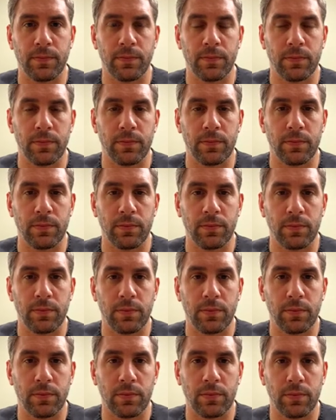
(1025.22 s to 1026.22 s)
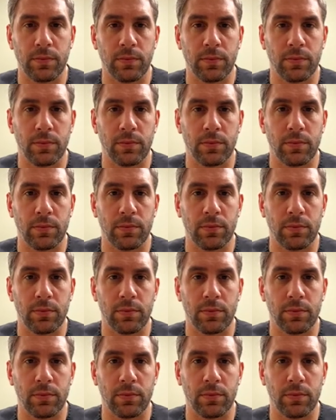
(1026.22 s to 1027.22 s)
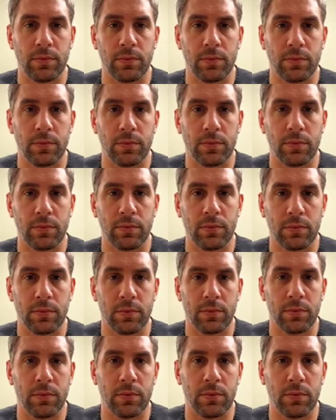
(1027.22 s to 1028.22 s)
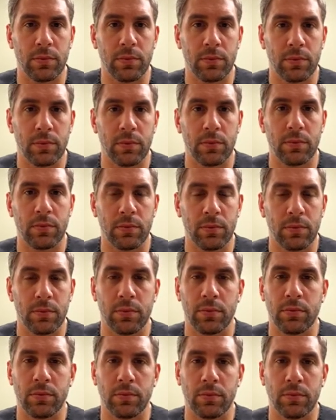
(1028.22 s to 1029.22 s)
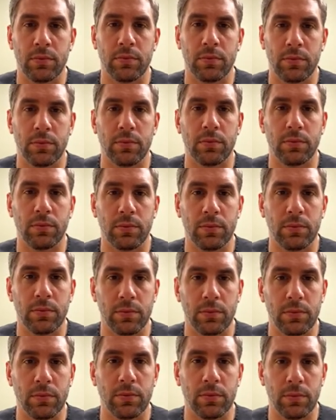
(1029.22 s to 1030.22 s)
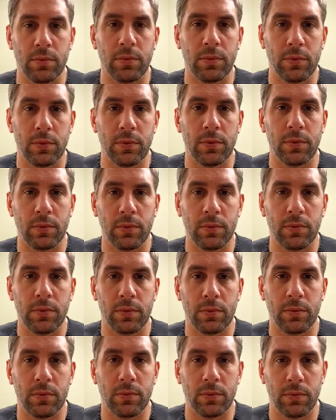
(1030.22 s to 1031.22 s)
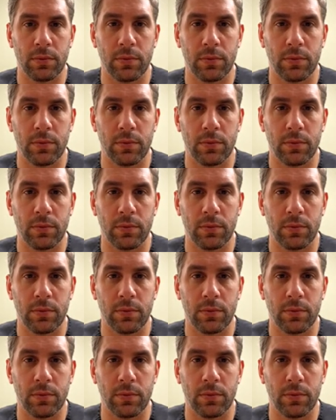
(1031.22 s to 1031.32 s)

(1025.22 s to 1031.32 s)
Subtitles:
(silent)